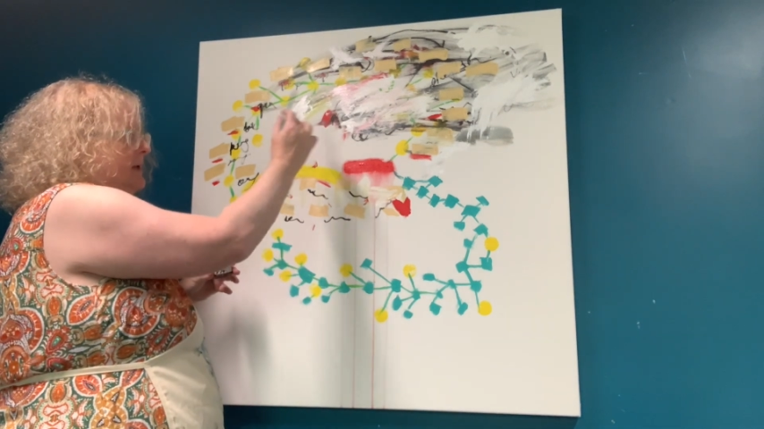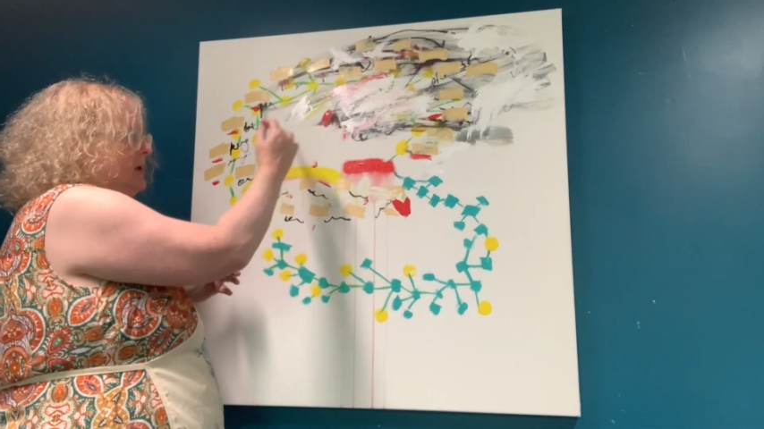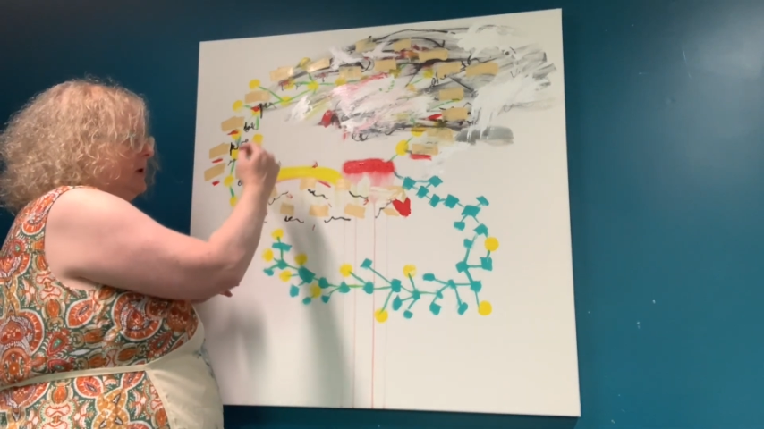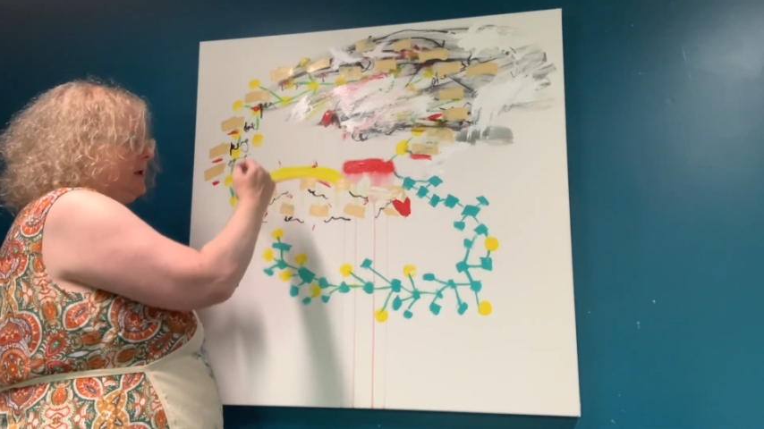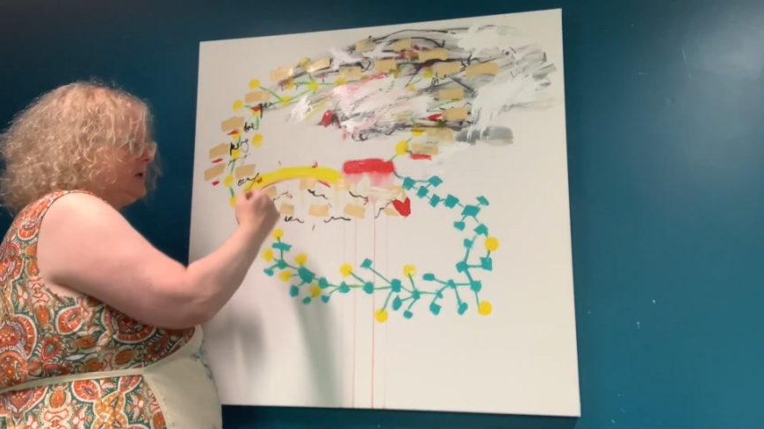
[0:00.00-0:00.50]
this
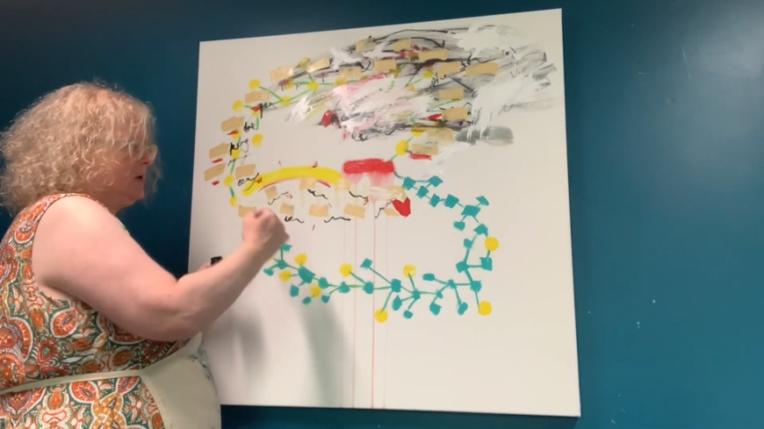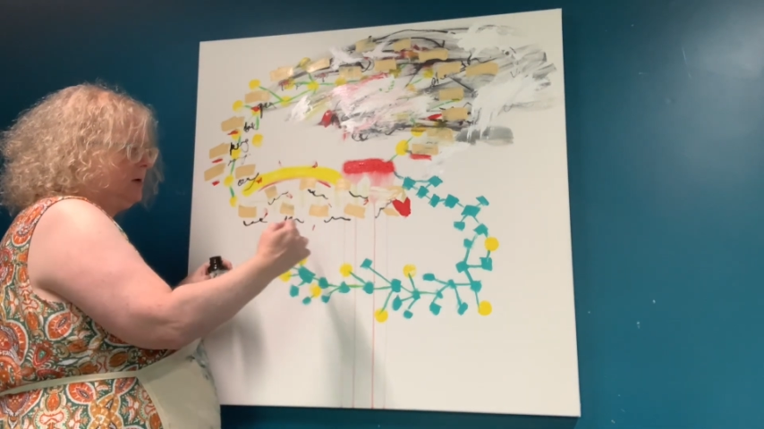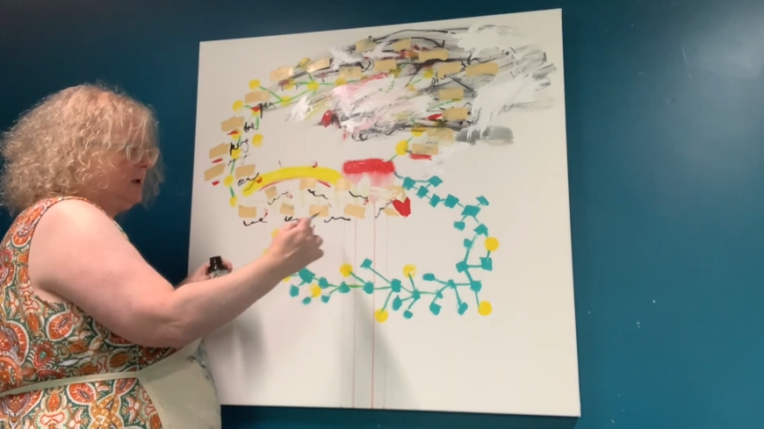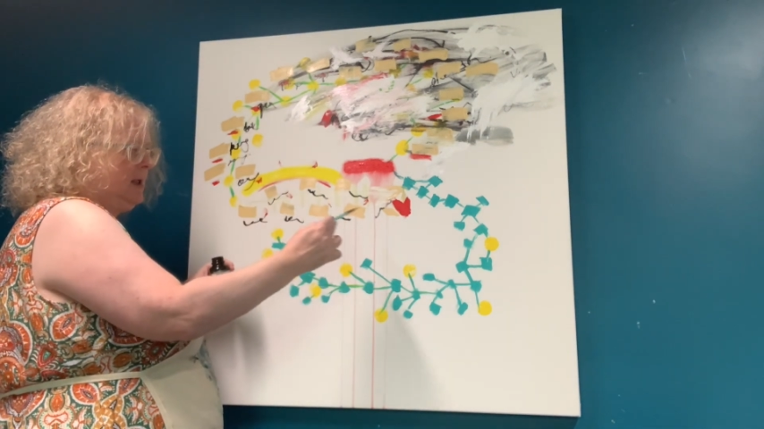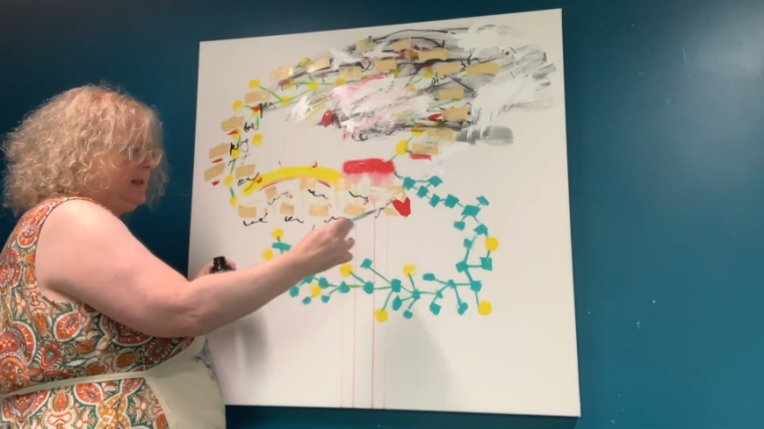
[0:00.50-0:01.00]
earlier
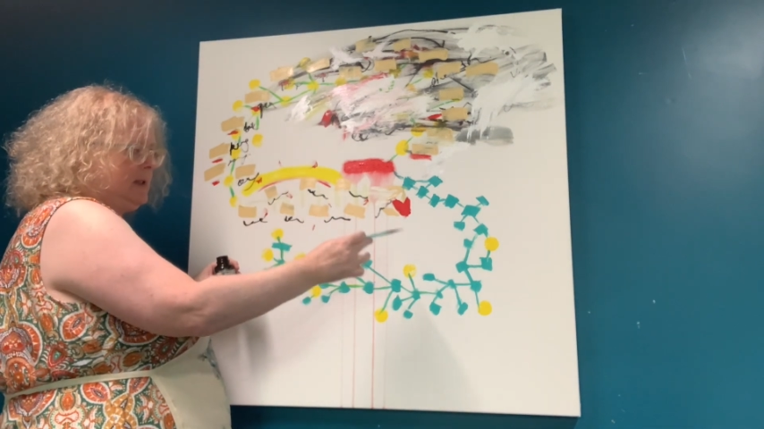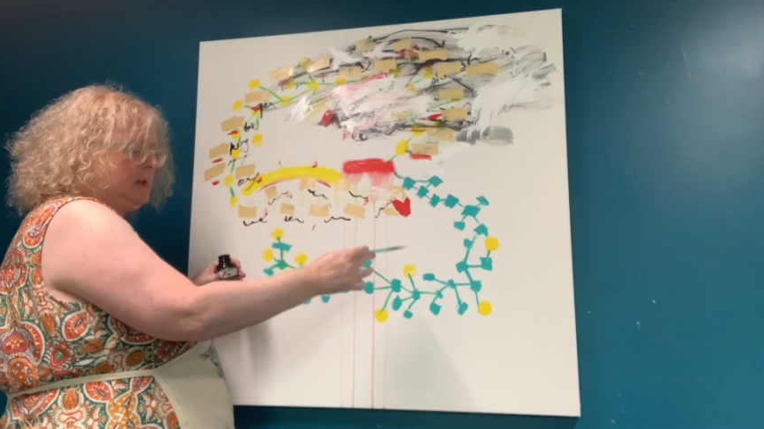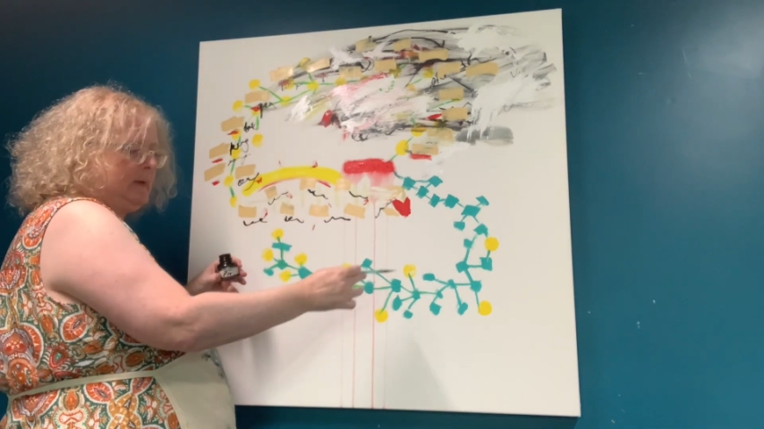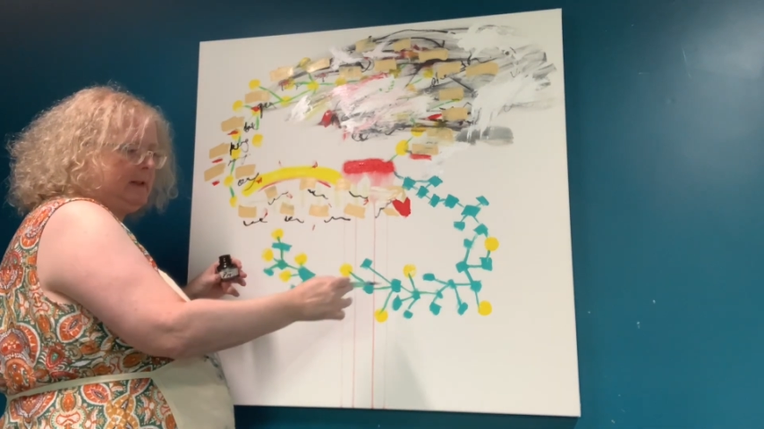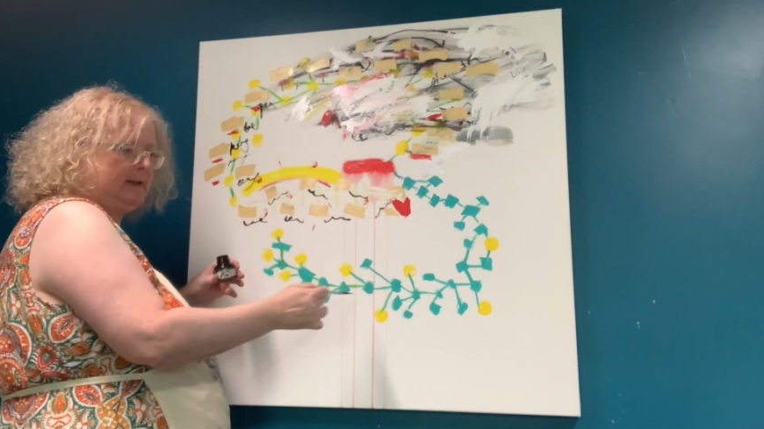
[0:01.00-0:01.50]
storyline
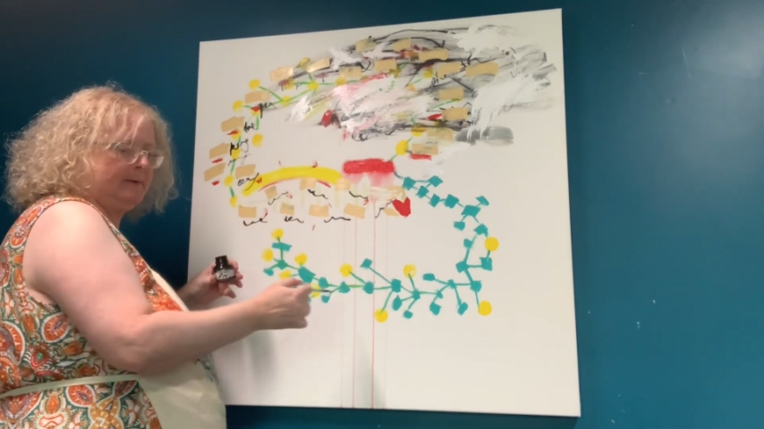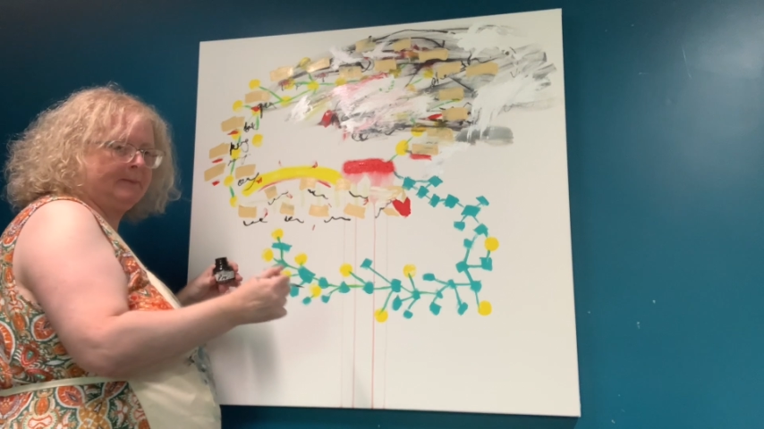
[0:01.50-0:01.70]
into it.